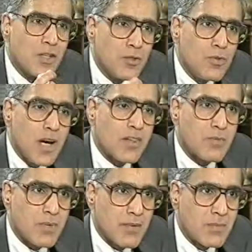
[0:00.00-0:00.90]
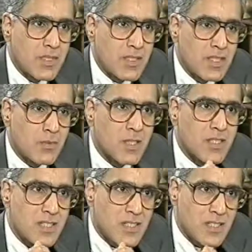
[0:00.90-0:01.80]
you and the Prime Minister
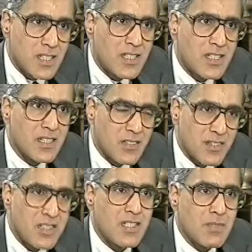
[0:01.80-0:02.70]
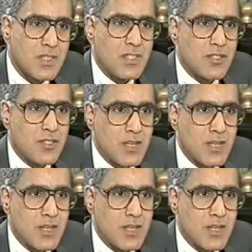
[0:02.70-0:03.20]
will succeed in convincing Mr.